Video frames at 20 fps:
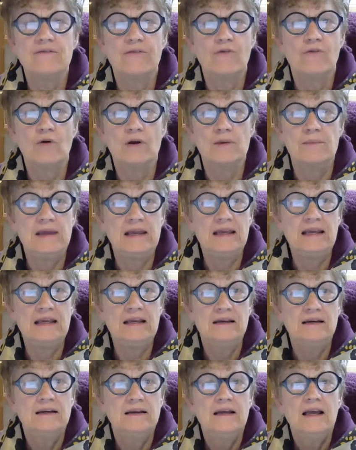me.
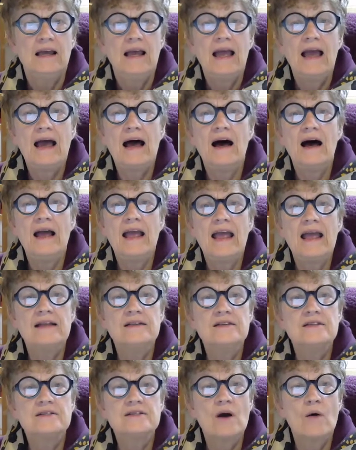And
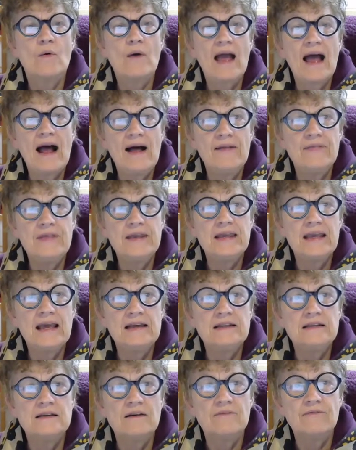so at the end
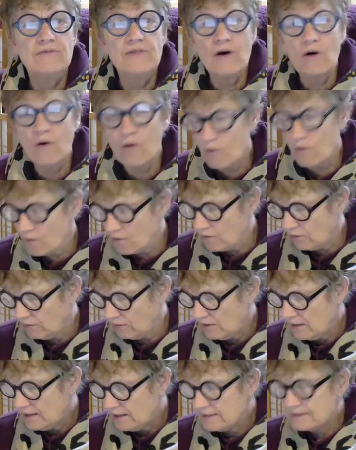of the whole
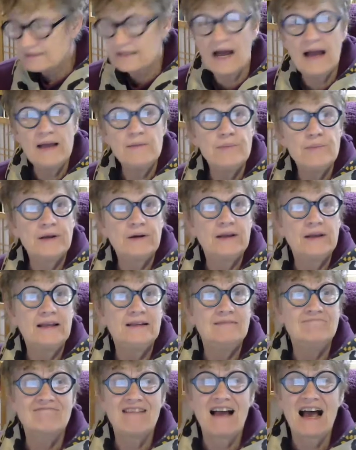time period,
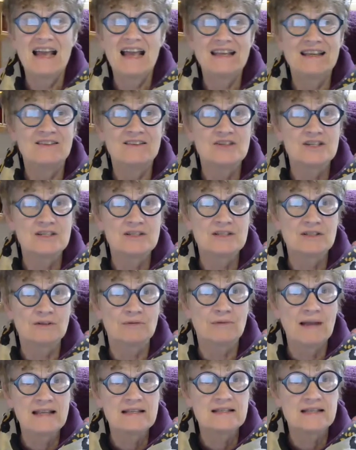I can just erase
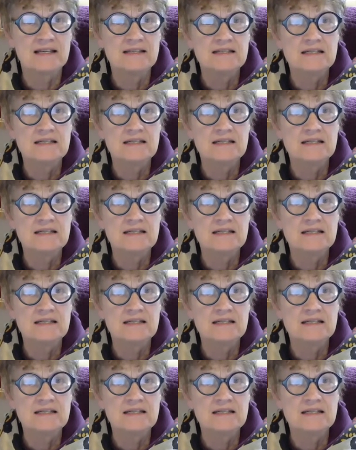it.